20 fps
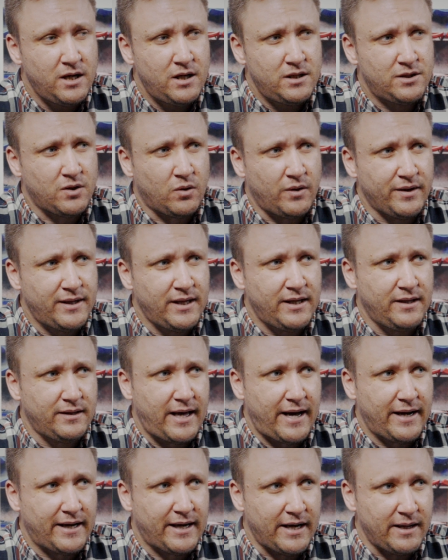So I think
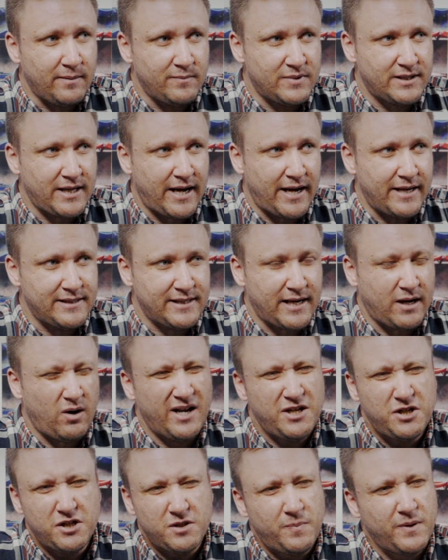that game stands
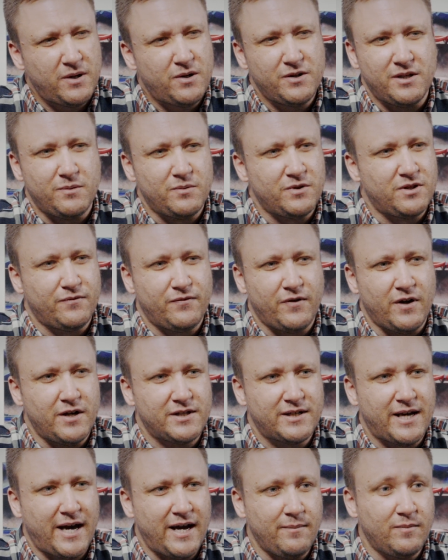out. And just because it was the
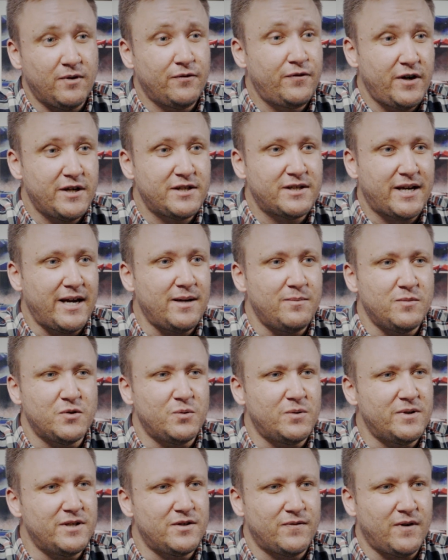first game's
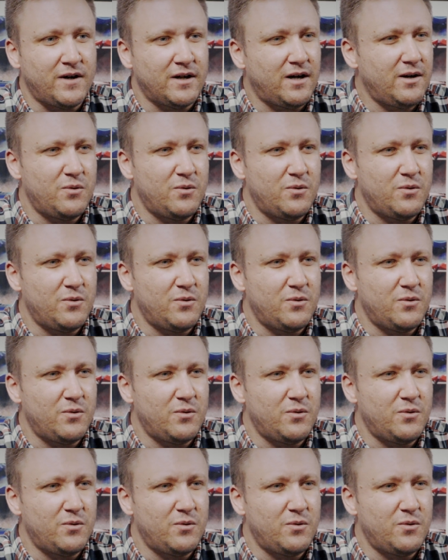always fun.